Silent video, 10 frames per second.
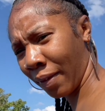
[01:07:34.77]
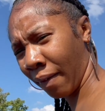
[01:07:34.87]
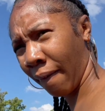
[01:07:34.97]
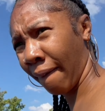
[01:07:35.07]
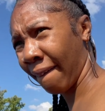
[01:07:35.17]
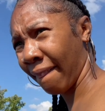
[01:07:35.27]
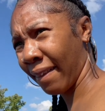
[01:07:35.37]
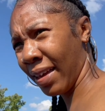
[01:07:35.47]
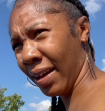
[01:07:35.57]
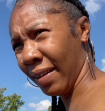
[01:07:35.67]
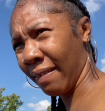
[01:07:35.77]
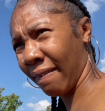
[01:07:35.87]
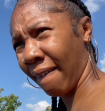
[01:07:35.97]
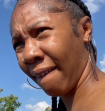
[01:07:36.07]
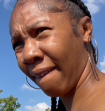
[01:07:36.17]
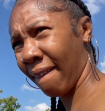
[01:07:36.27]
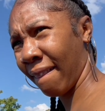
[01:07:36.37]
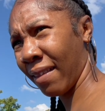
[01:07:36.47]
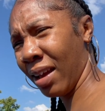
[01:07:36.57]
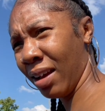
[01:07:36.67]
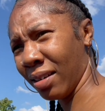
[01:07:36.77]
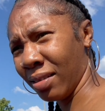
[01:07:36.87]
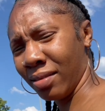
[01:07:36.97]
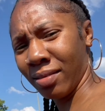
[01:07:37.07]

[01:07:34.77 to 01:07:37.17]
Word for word: This? Yeah. Oh. Oh.